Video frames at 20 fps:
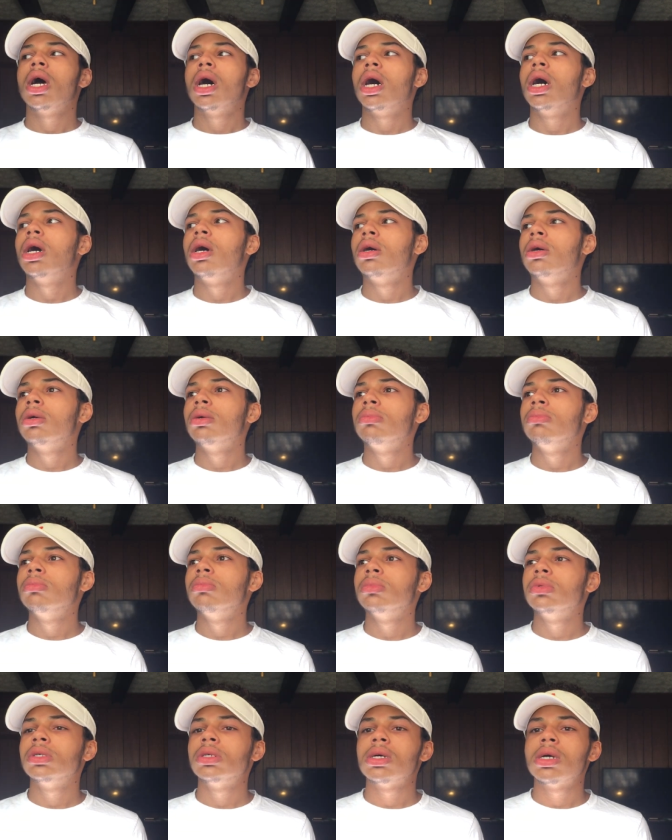
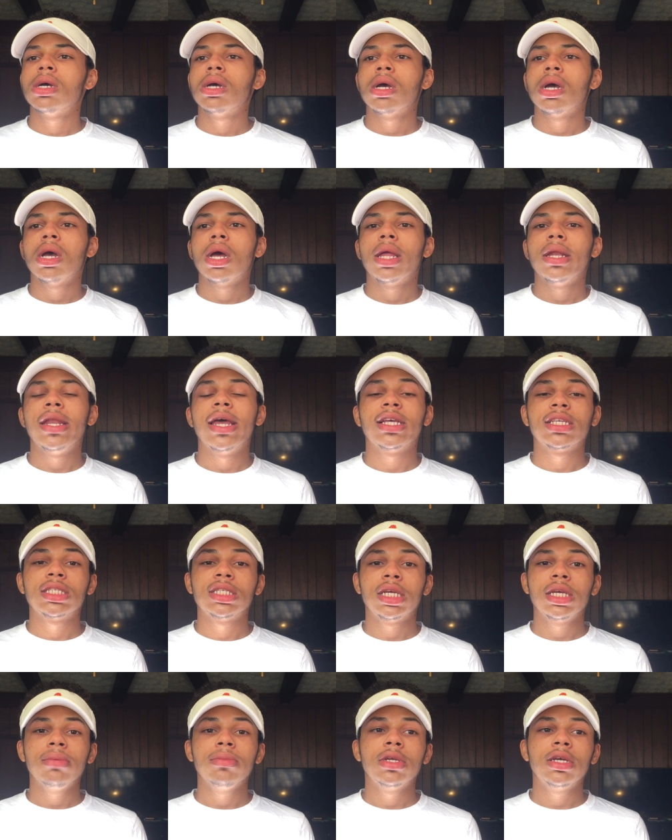That
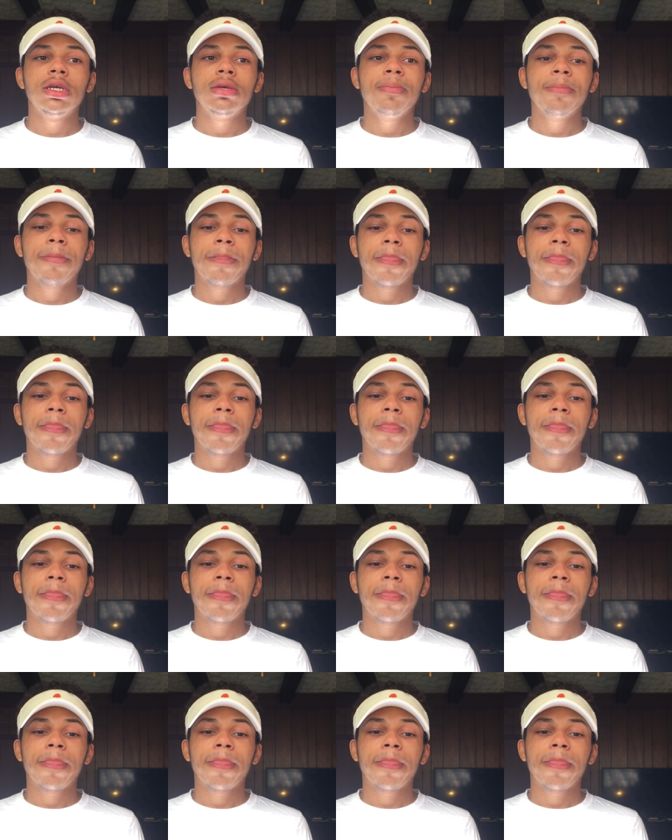same day,